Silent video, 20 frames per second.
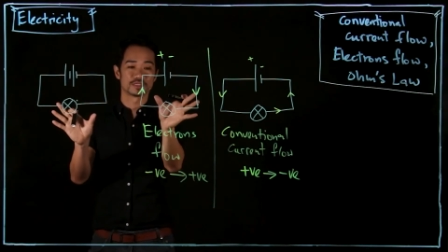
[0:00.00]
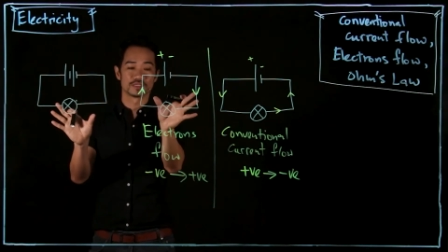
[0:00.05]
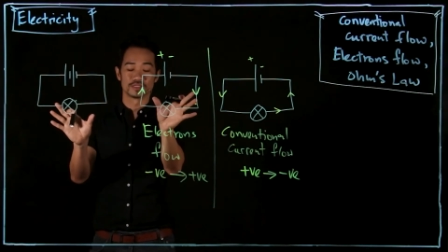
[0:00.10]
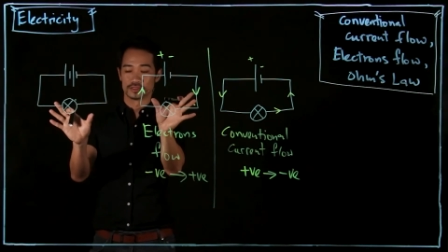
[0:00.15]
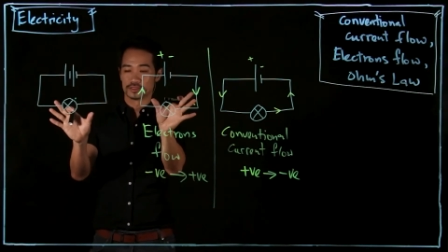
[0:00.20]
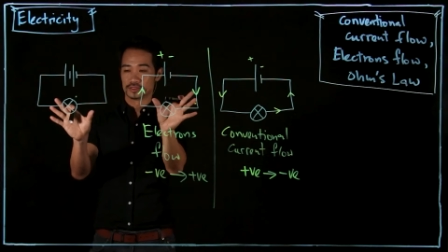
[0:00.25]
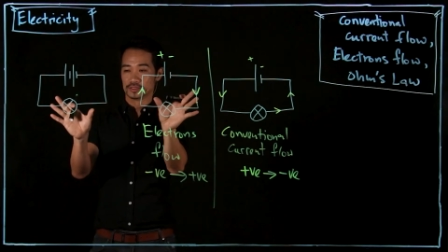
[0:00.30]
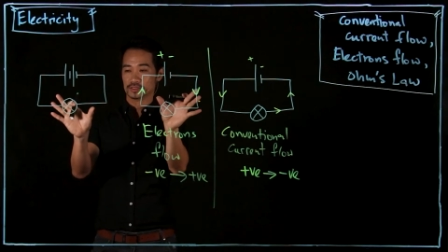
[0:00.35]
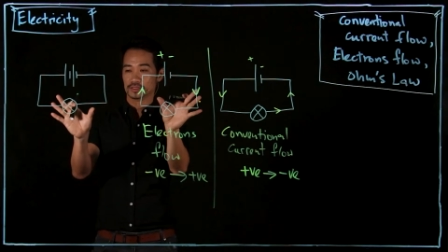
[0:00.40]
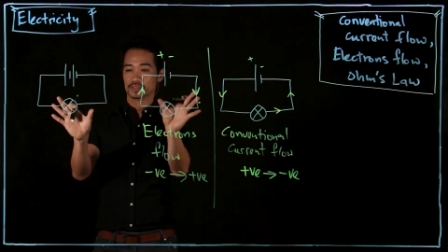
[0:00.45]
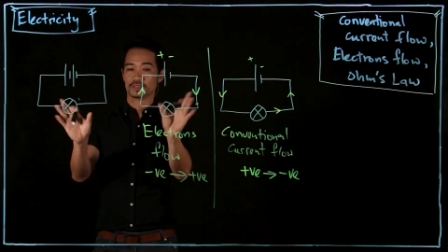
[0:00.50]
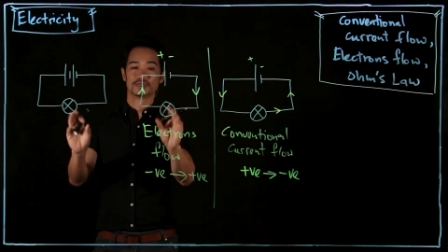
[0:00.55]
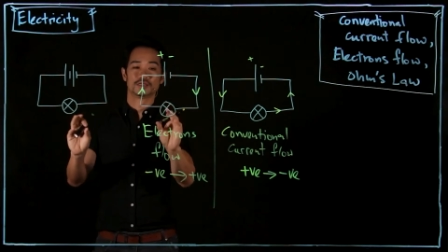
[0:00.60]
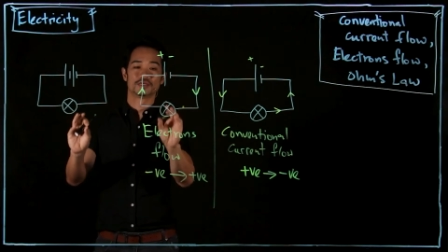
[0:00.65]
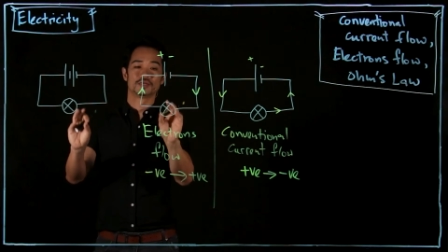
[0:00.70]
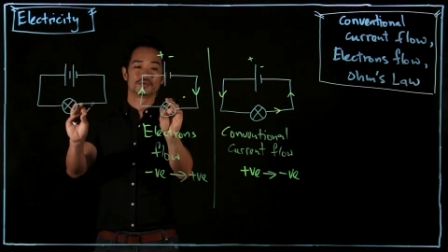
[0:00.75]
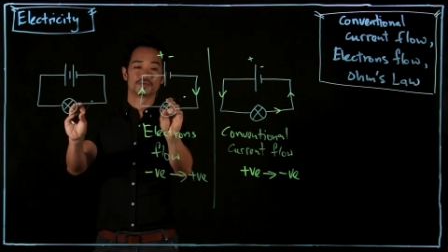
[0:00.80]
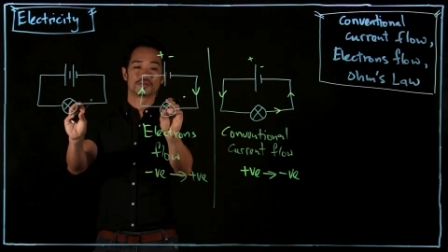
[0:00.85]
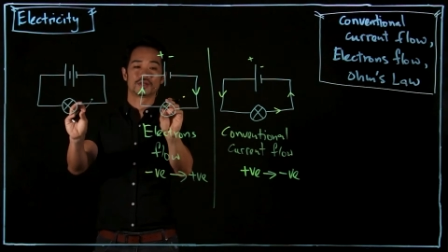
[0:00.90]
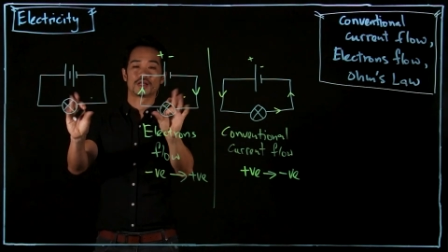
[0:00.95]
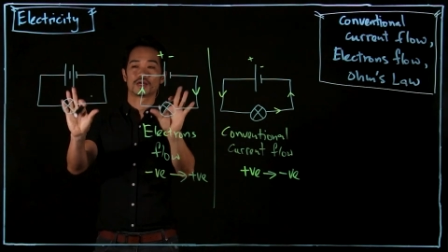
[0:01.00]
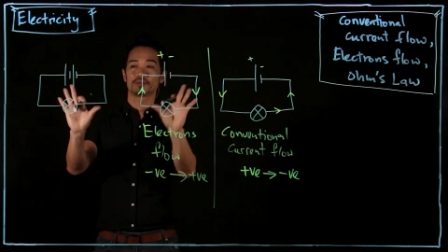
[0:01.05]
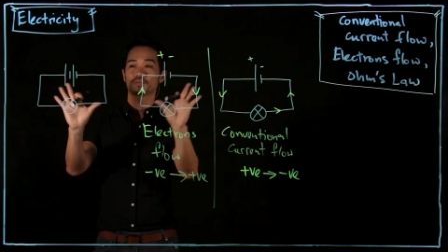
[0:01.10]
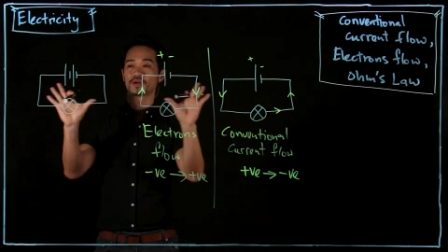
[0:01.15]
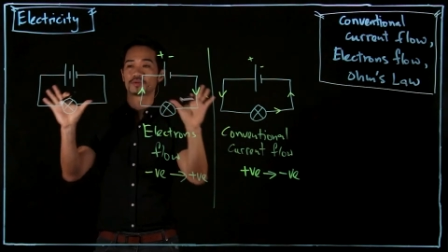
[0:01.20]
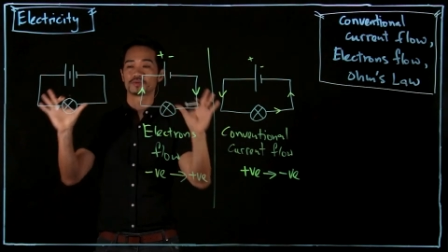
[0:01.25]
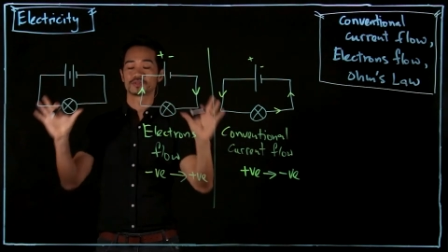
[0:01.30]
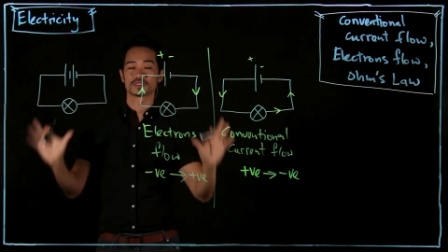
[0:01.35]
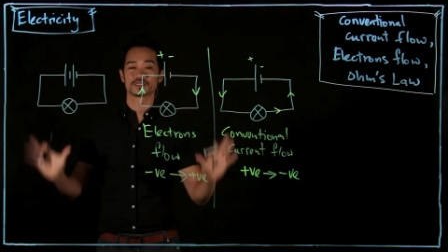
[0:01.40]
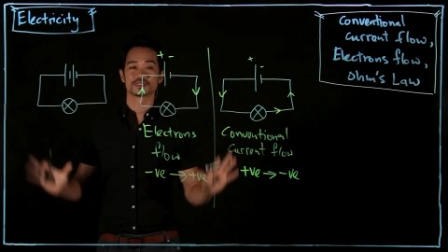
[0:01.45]
this? If the light
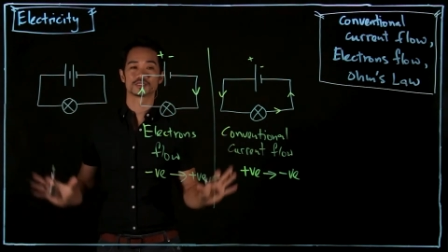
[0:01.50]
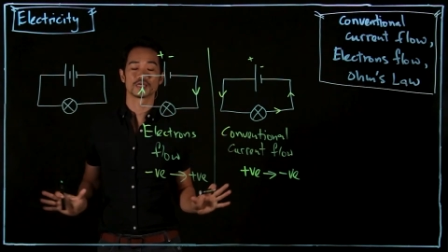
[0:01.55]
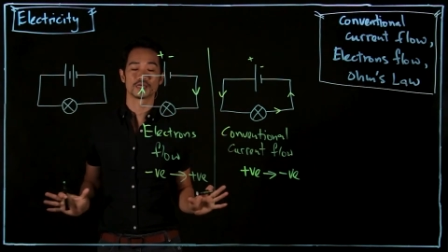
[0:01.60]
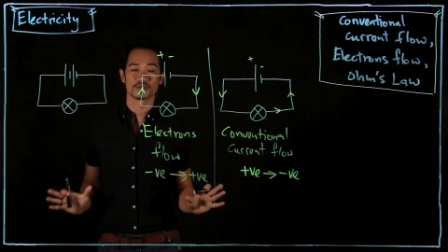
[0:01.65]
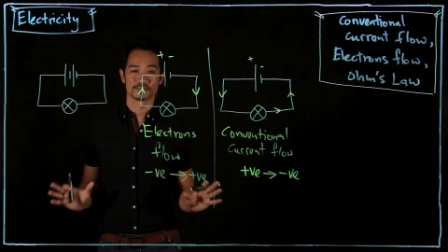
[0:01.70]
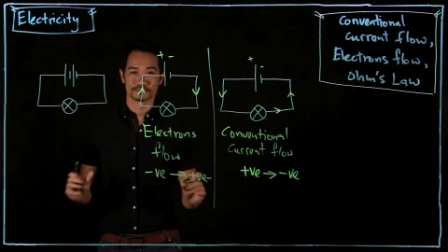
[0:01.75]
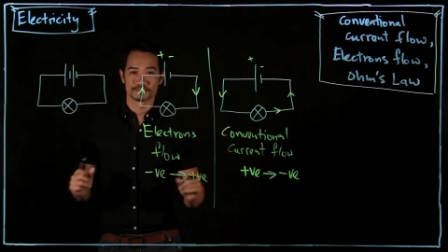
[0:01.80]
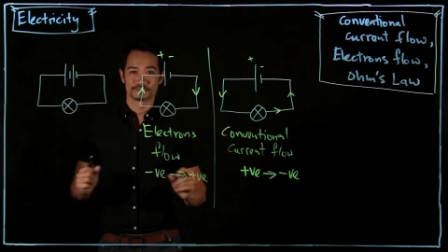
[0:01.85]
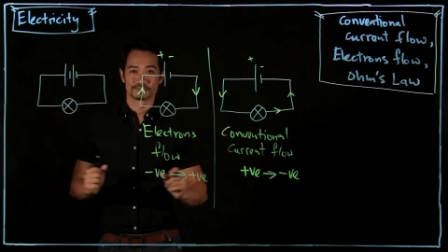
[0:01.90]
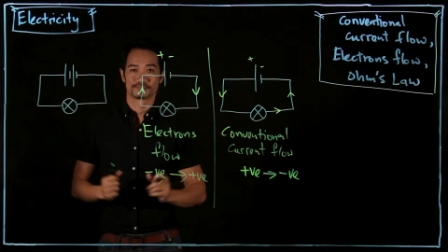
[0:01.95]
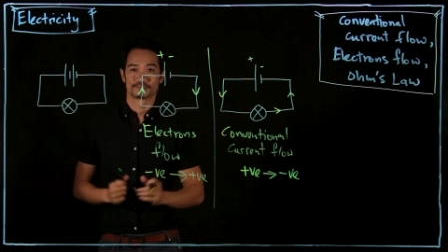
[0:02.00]
bulb is the same.